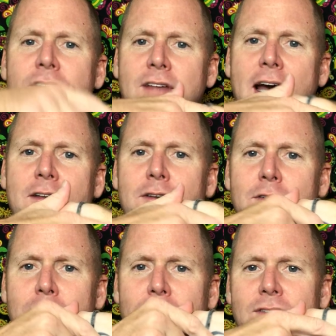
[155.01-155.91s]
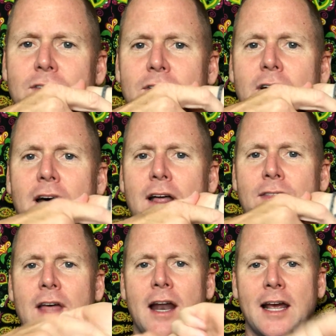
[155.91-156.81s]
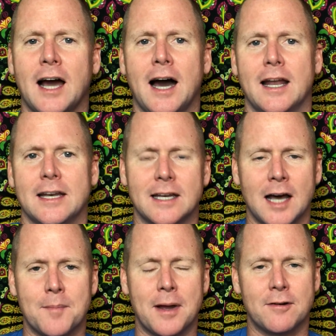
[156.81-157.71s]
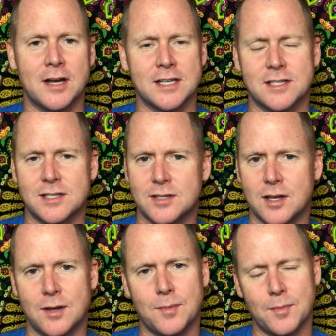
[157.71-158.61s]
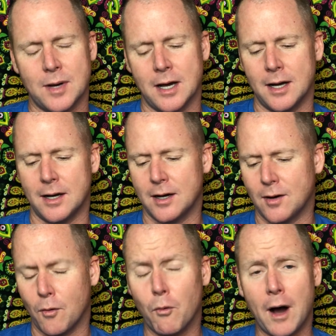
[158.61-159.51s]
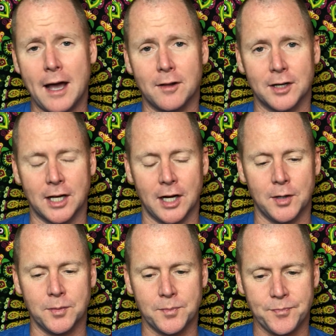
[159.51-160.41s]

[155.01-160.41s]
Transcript: tattoos that I got on my wrists a while ago